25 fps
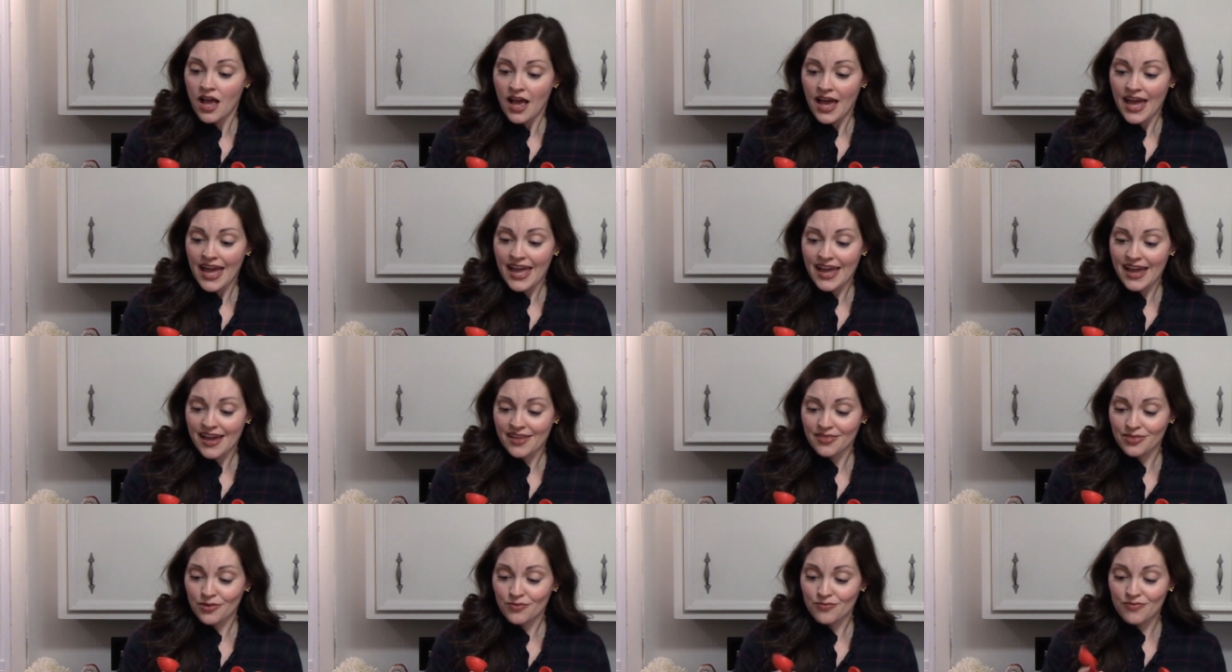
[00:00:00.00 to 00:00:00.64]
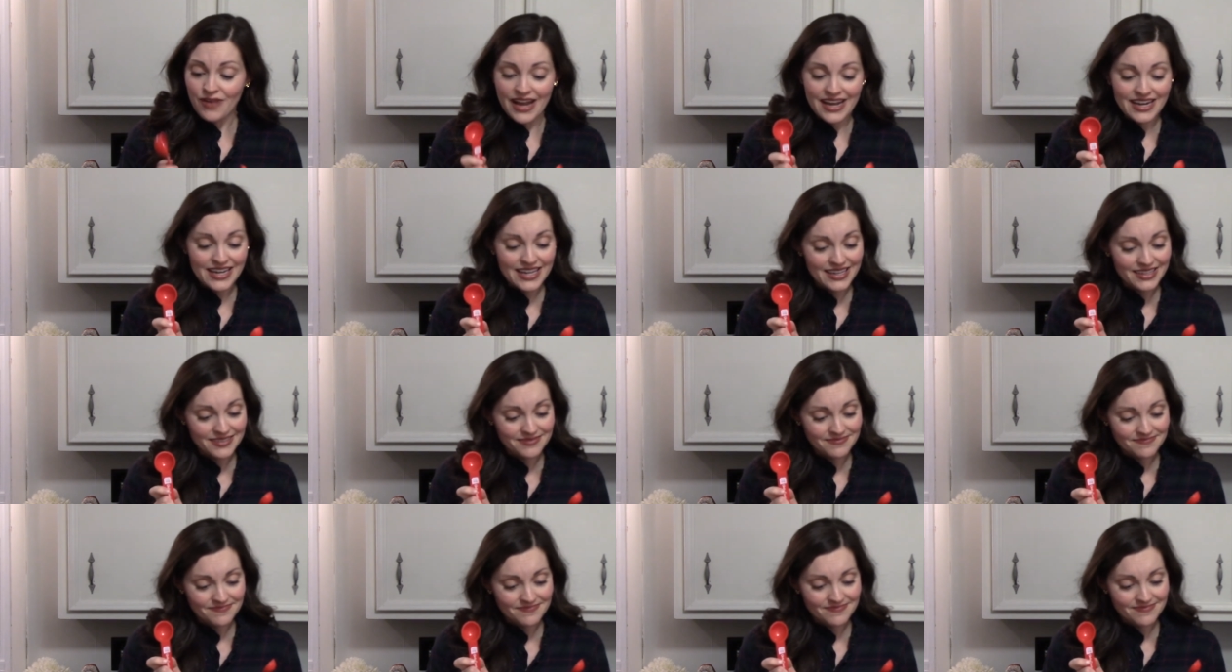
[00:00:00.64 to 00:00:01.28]
And the
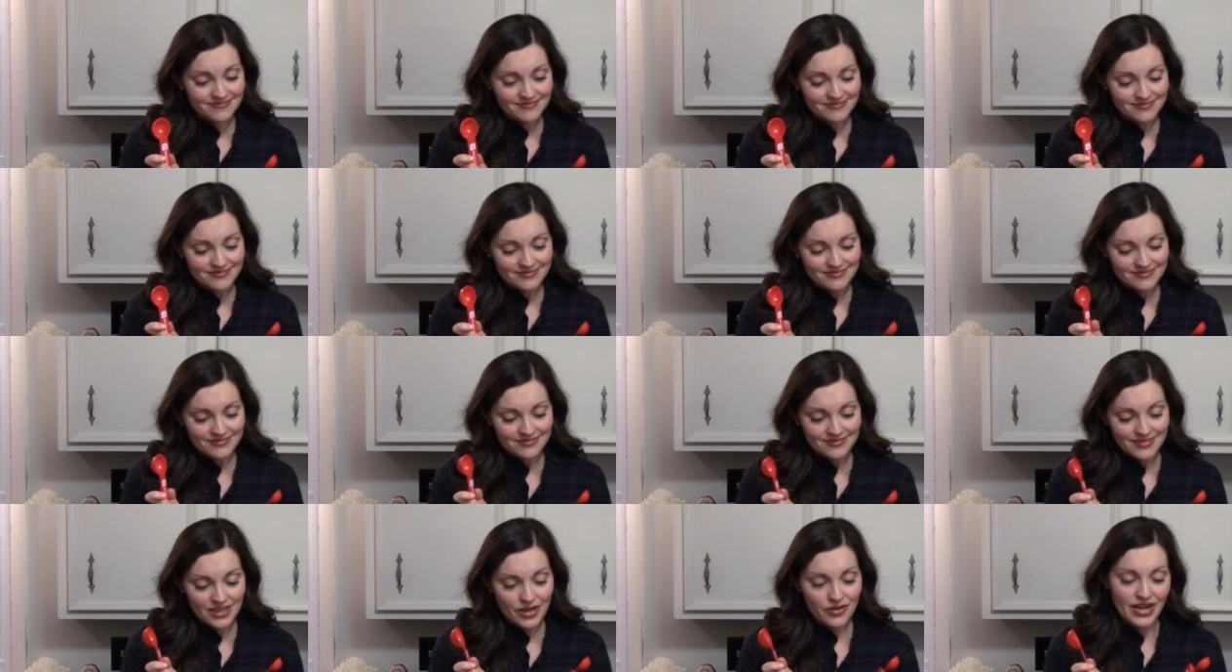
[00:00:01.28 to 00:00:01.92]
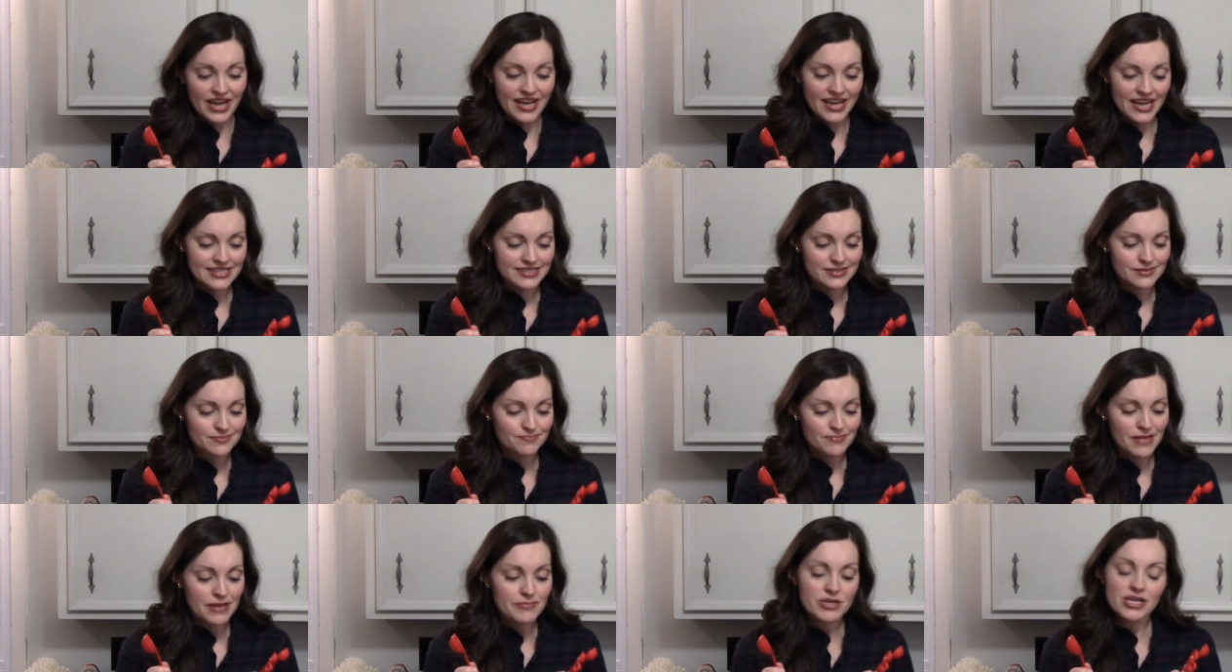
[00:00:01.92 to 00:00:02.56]
writing, okay,
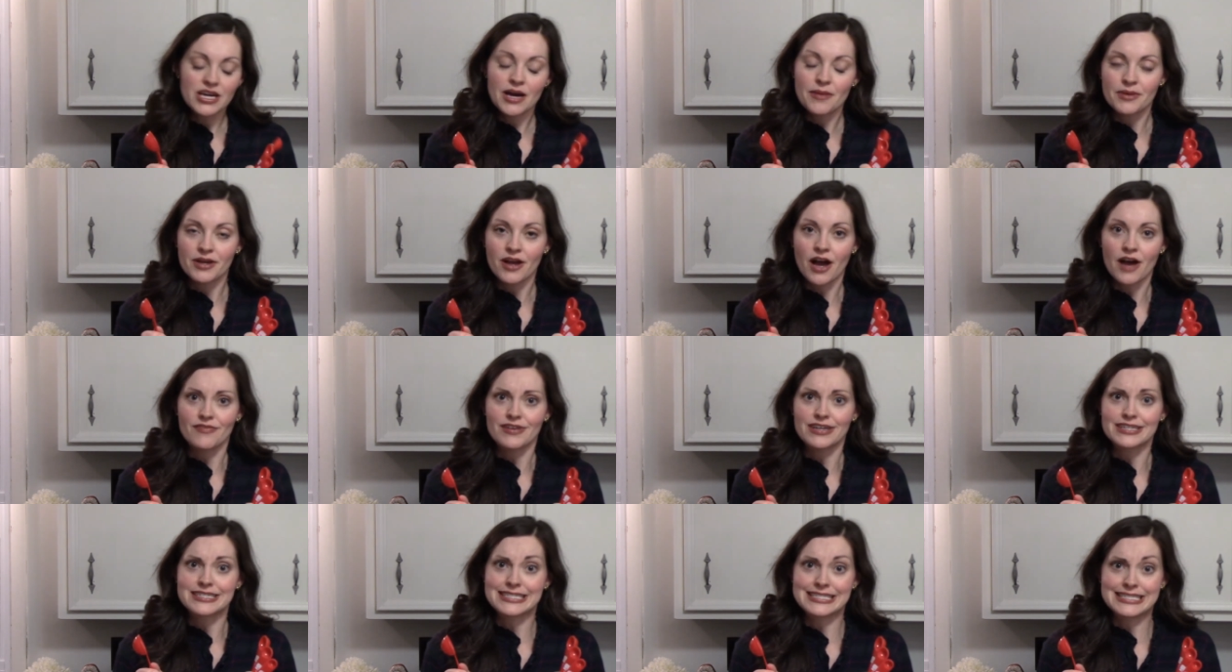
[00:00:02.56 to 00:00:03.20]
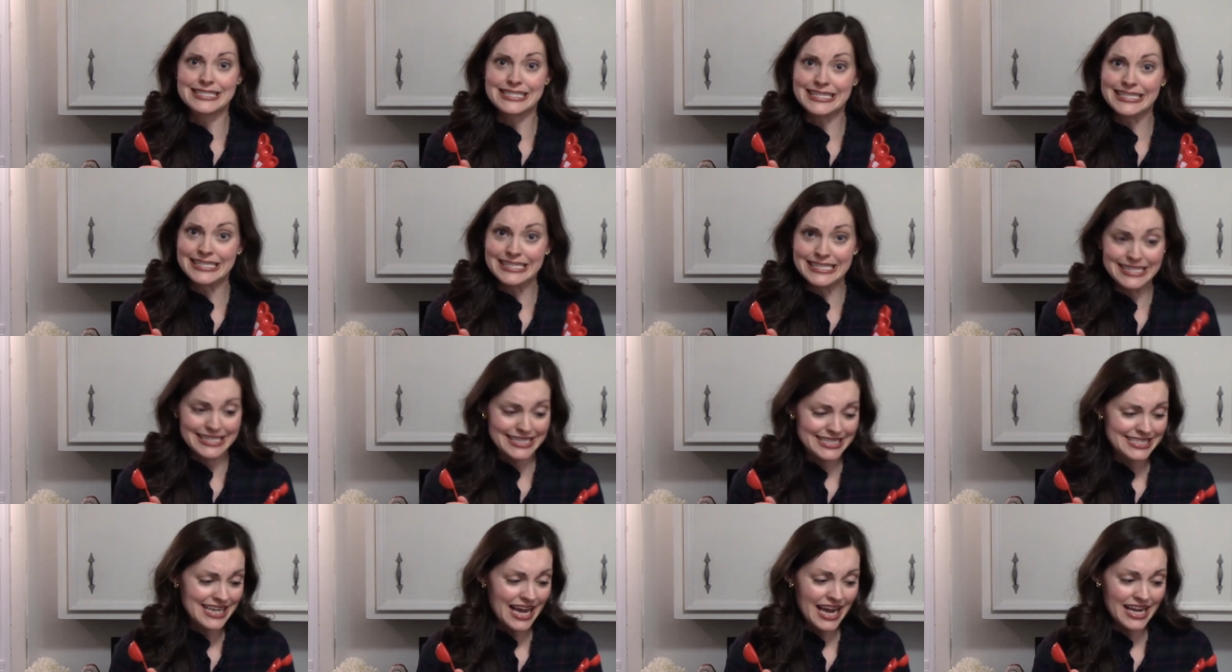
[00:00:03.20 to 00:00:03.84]
it's maybe coming off a
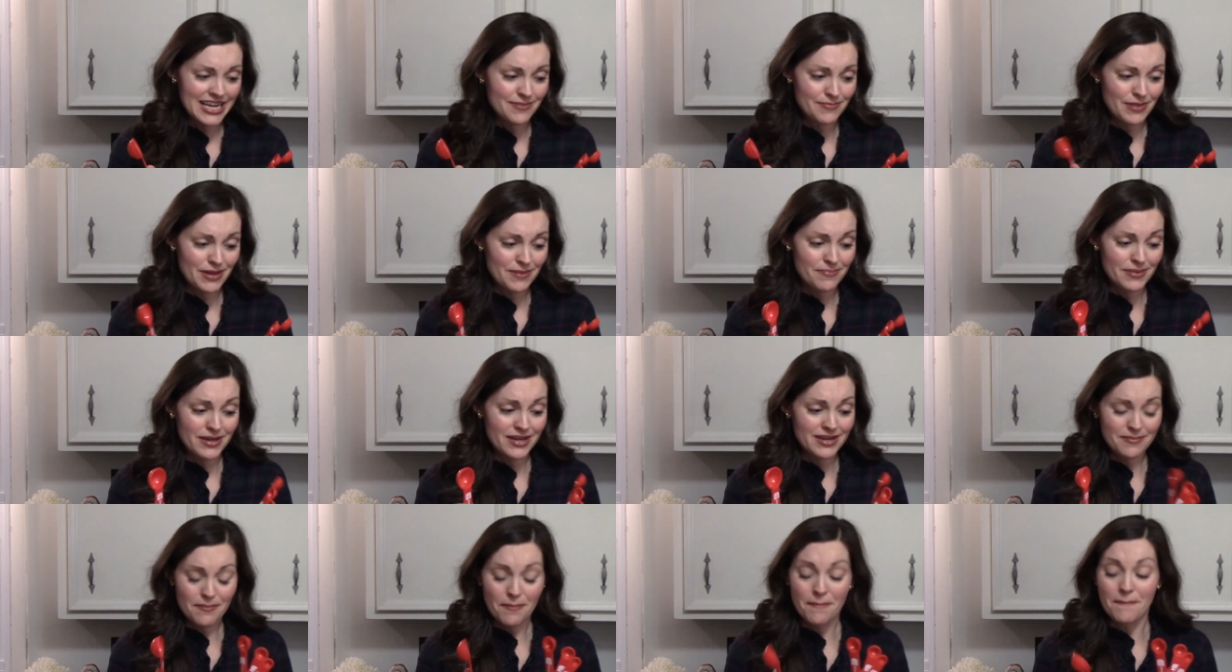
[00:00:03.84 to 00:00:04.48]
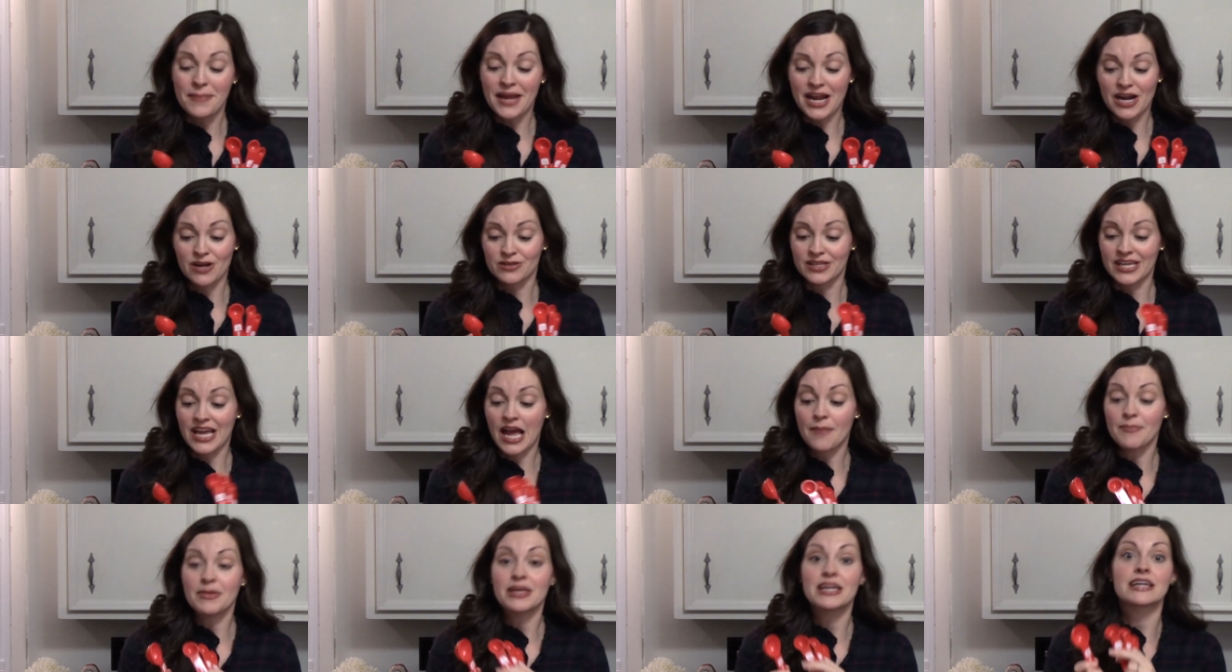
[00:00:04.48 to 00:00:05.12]
teeny tiny bit, but barely.
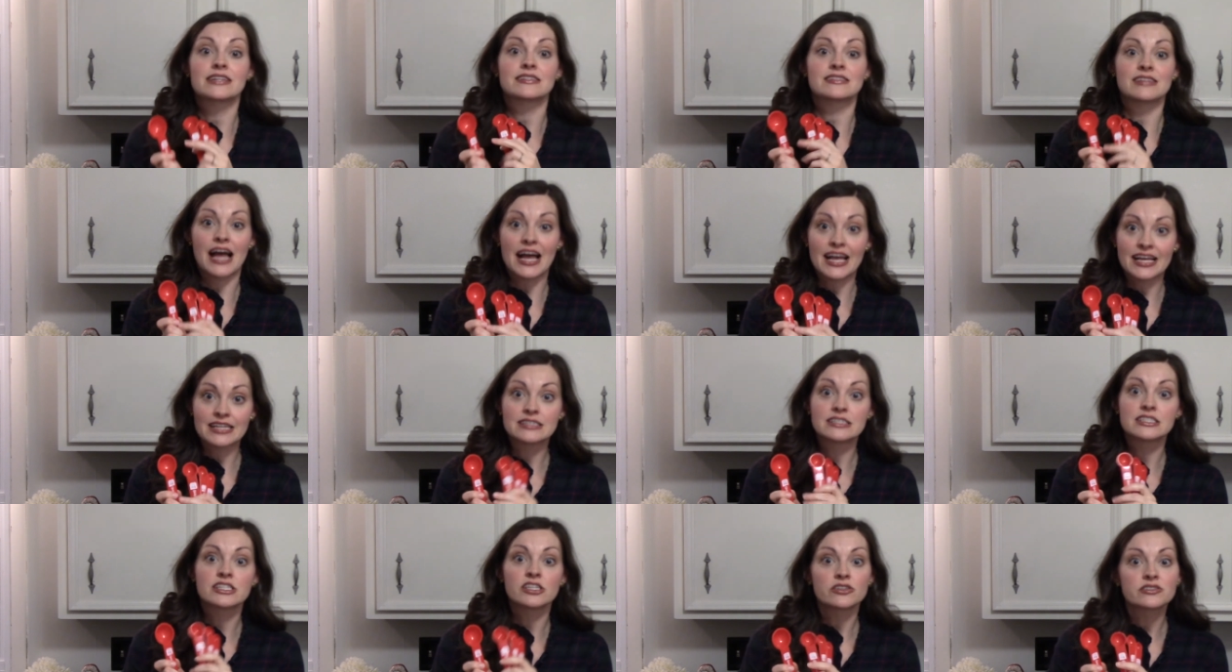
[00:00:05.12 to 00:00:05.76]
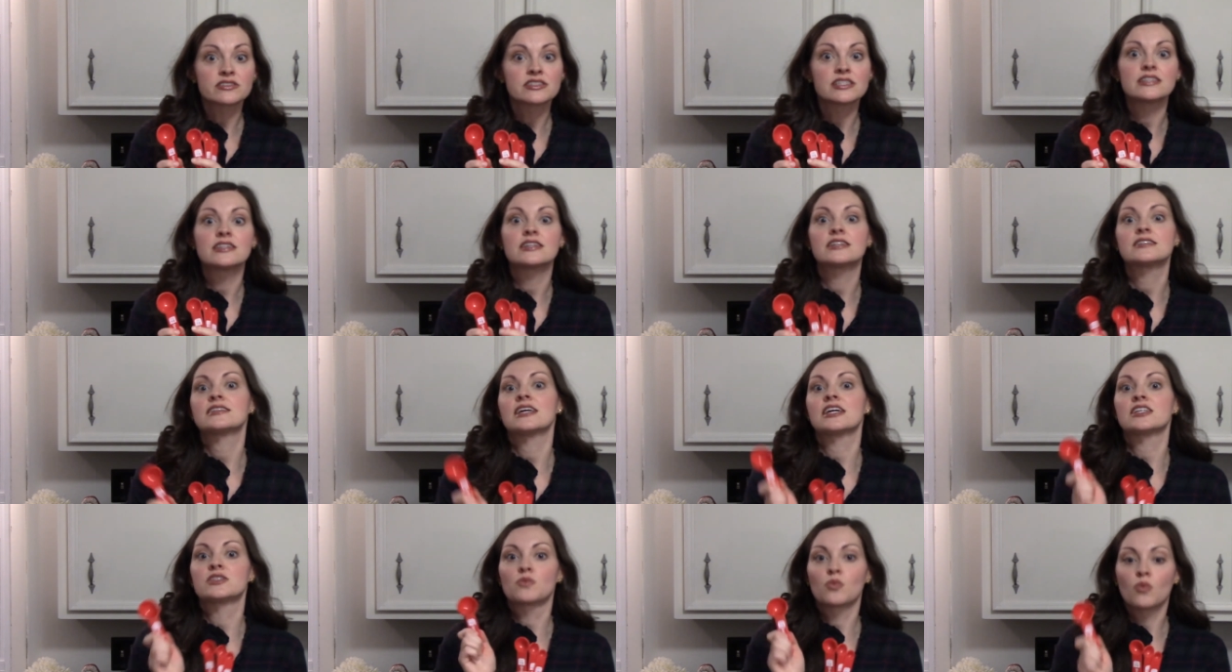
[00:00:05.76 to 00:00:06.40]
I mean, I can still see that it
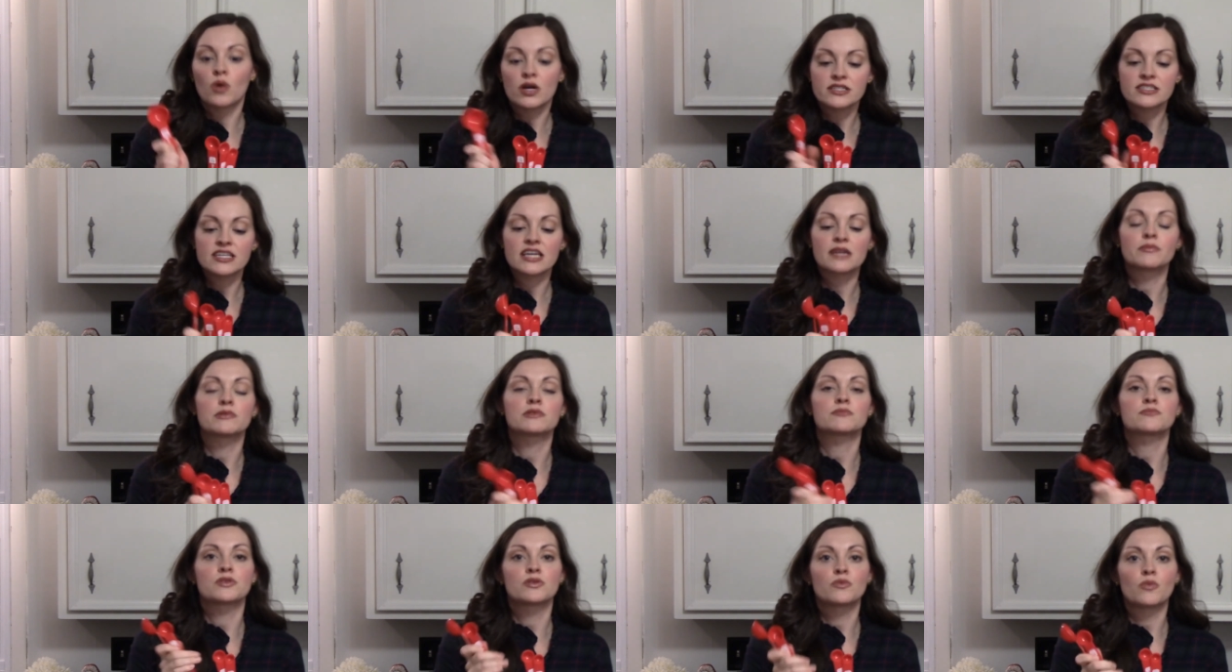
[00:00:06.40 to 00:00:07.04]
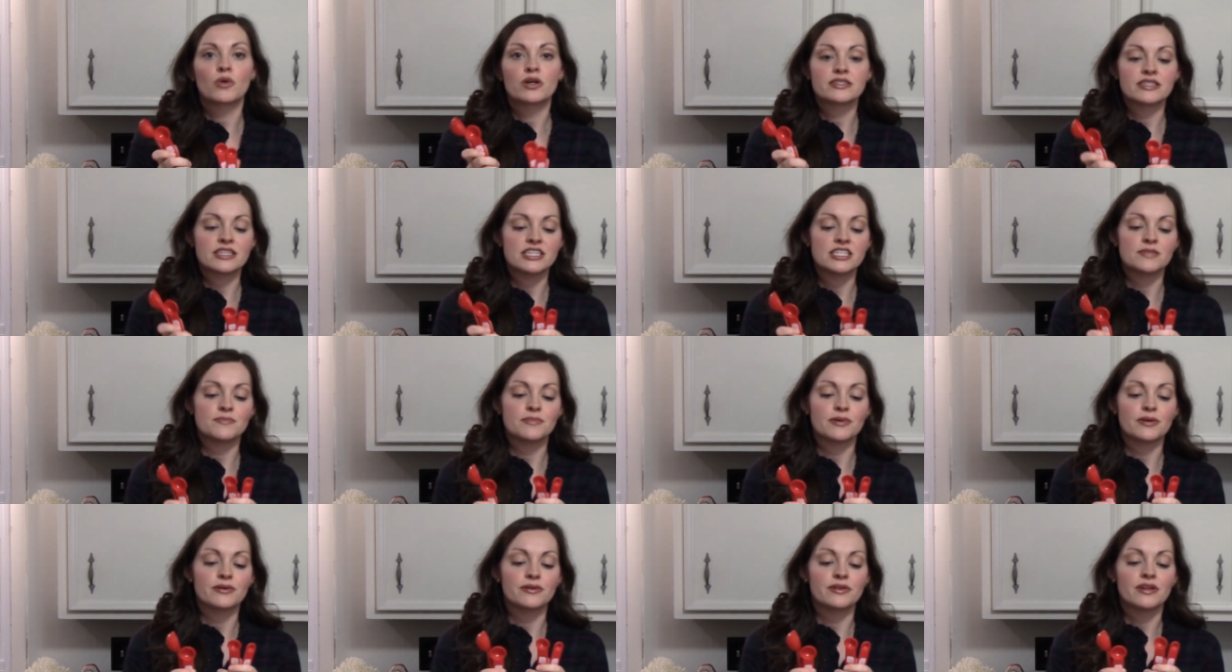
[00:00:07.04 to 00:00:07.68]
says 1 tablespoon, 1
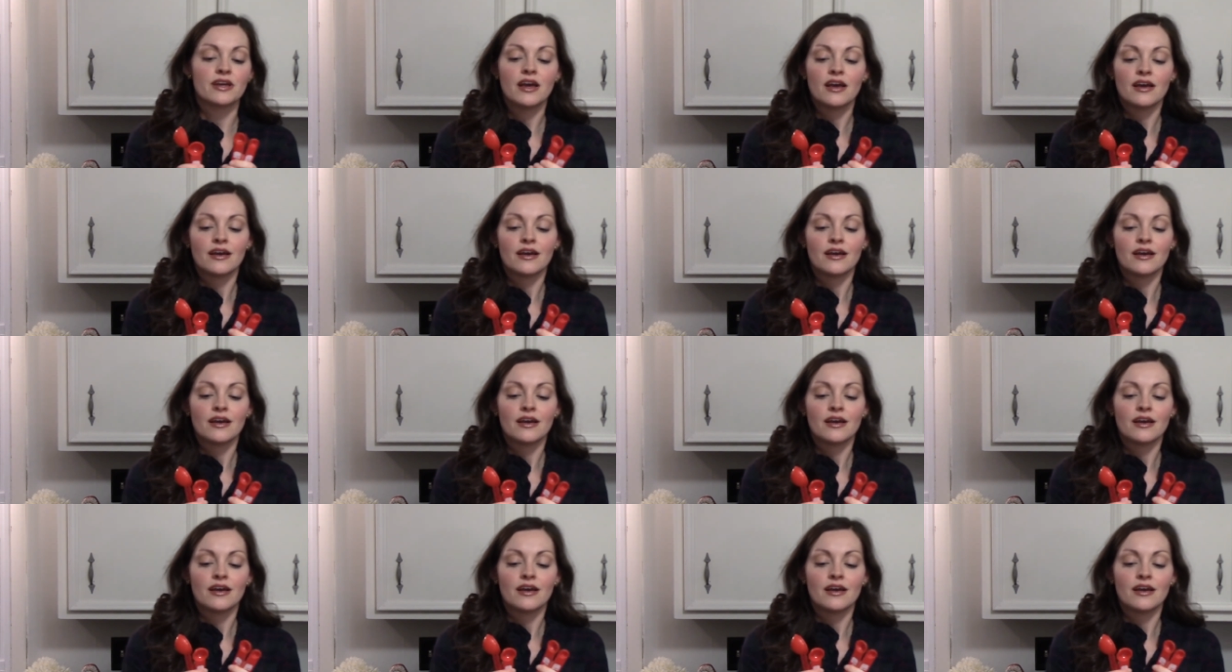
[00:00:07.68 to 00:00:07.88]
teaspoon.